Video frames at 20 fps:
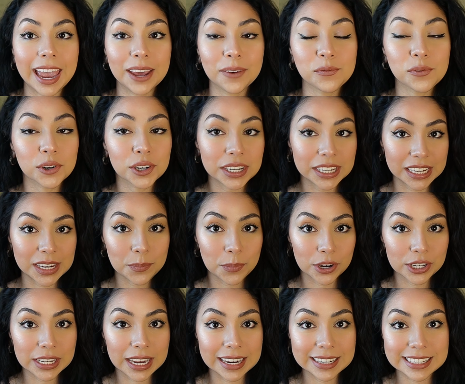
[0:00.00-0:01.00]
And for heat
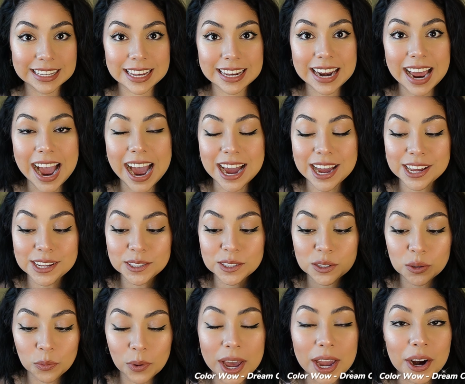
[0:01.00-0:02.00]
protectant, I
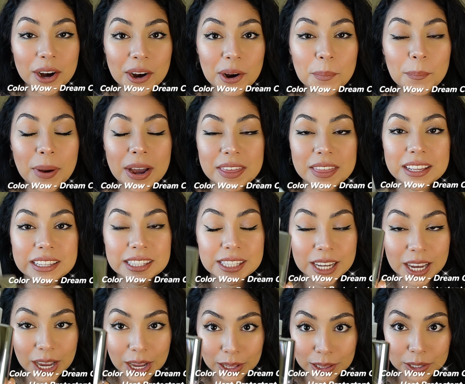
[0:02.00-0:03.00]
swear by this
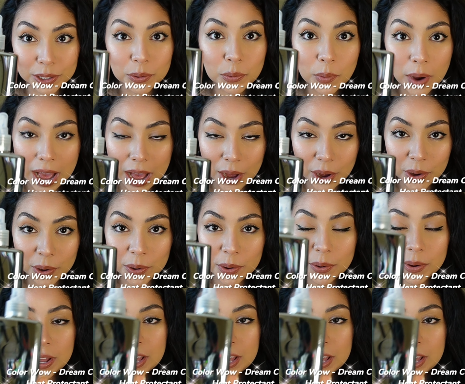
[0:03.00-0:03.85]
Color Wow